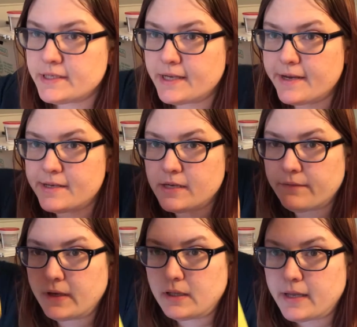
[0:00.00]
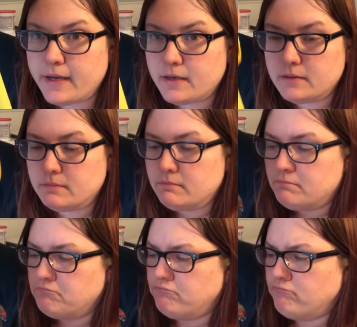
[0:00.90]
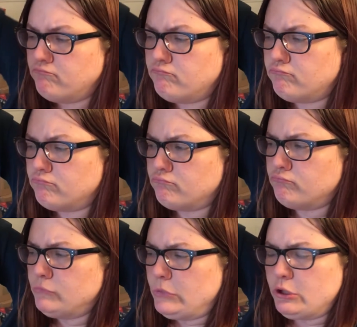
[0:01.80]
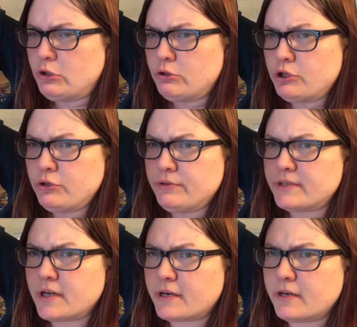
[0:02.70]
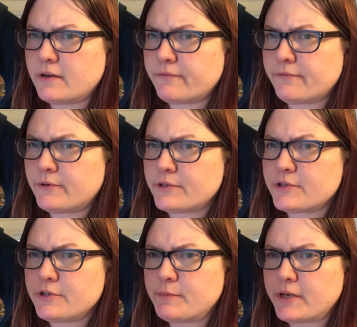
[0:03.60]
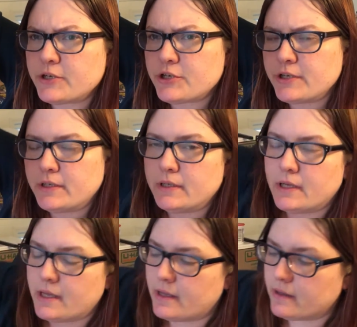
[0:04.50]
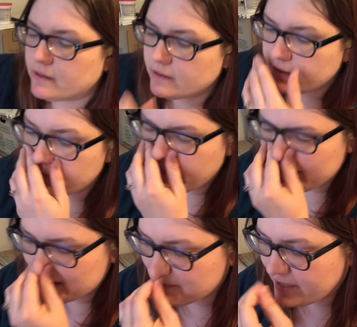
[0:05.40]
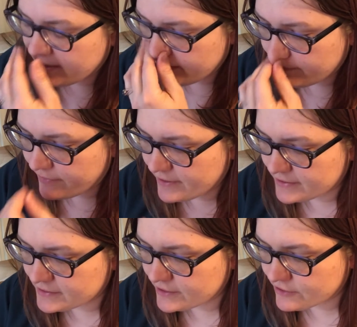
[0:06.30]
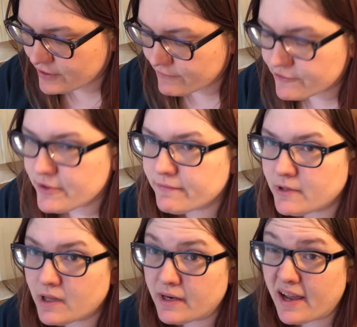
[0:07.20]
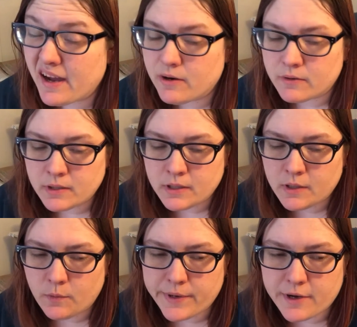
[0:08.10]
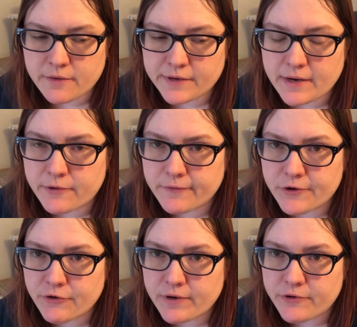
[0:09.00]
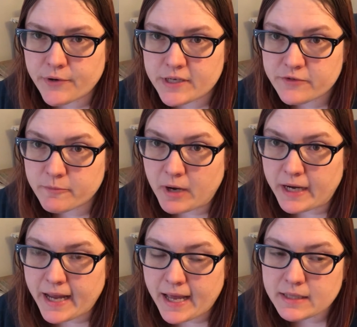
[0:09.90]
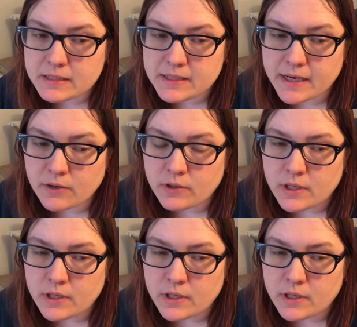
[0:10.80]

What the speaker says: scientific like, no, 2's not enough, 4's too much, and based my thoughts on toy retrieval on how we often have to retrieve toys from our cats. Now,